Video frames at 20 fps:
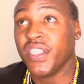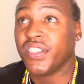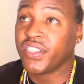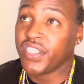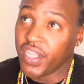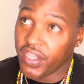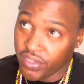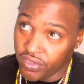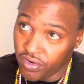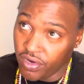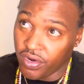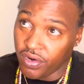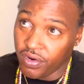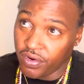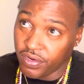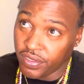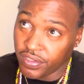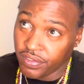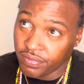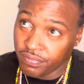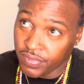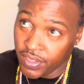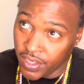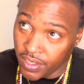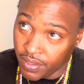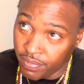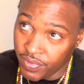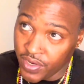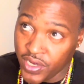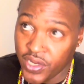Cesar on.
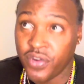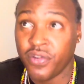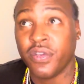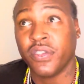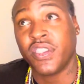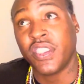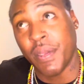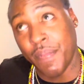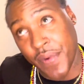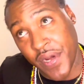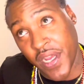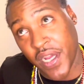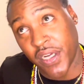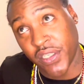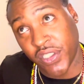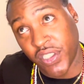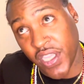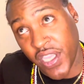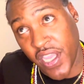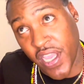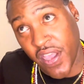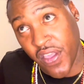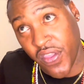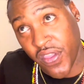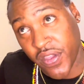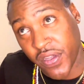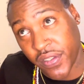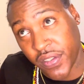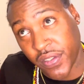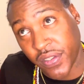They're doing seminars
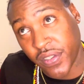together.